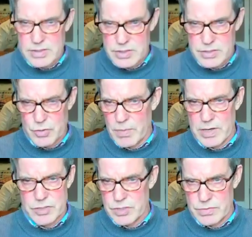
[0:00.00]

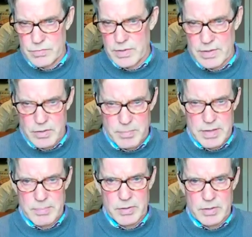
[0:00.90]
situation with other
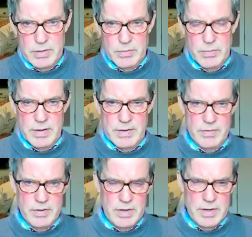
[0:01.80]
people or
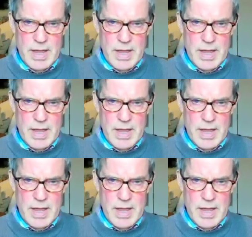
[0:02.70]
whatever.